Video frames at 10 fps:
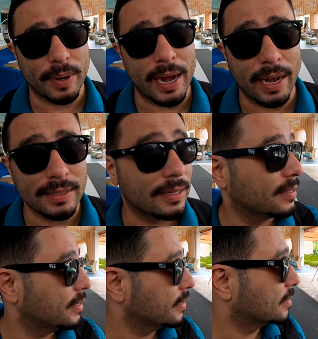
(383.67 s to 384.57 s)
price
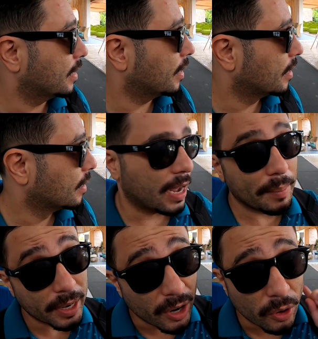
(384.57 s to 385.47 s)
since uh,
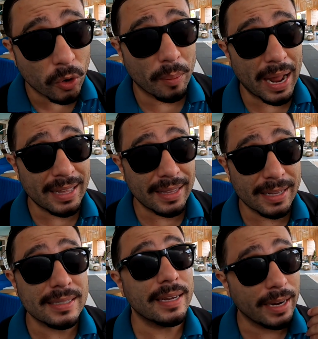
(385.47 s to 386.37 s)
I mean room like
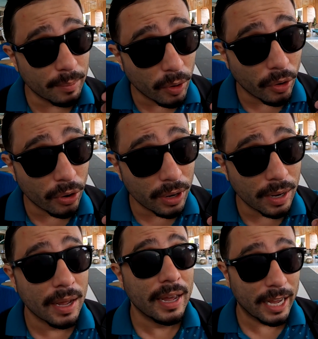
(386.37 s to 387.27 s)
this here in Bohol
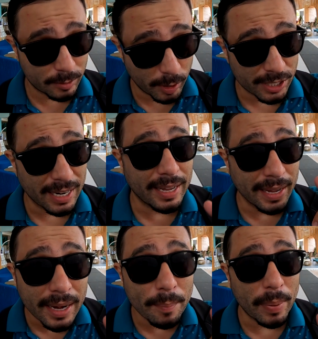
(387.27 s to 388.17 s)
especially
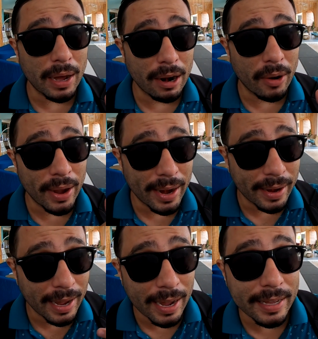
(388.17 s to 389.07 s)
here in Panglao
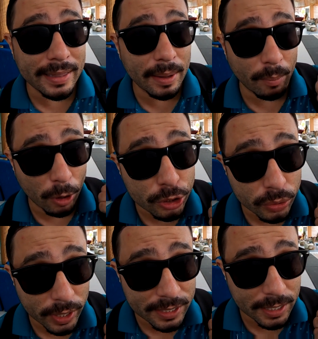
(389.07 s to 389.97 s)
area in the most
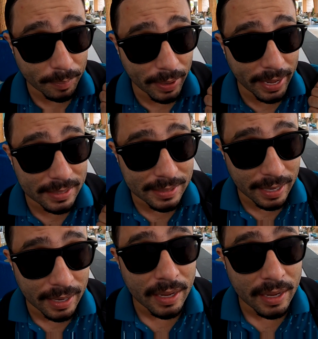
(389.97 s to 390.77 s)
touristic place uh,